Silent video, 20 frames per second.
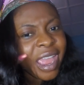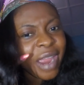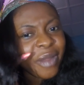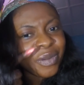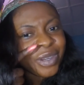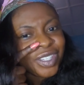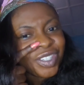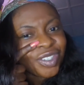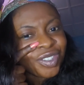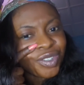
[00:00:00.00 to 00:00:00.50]

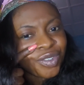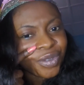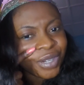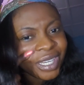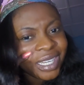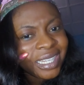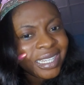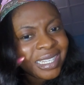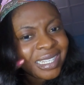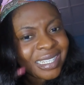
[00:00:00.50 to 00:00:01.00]

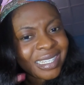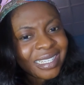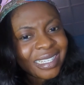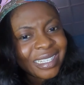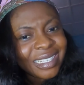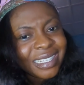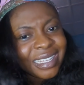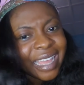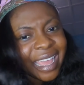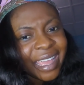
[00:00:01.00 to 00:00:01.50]
hereditary?
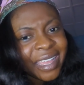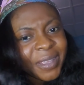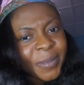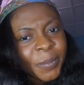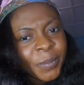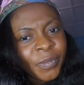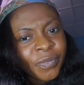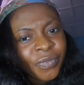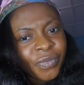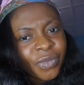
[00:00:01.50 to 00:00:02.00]
Eh?
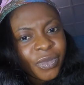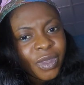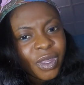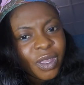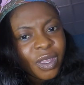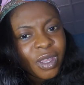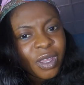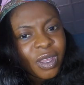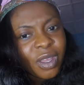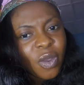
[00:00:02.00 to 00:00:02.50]

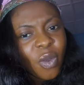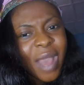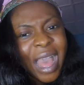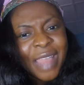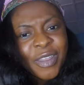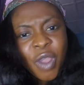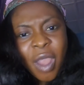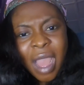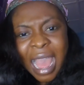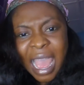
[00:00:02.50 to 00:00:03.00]

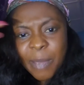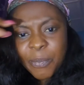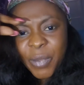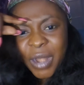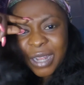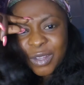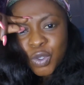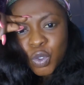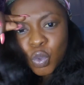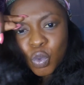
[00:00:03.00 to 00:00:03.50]
Why are your
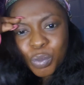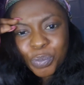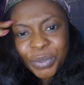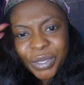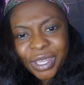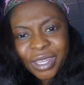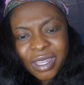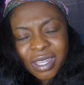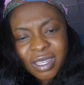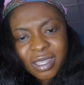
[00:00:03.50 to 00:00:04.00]
eyebrows too
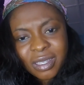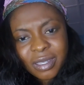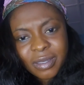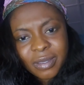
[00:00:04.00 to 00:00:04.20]
big?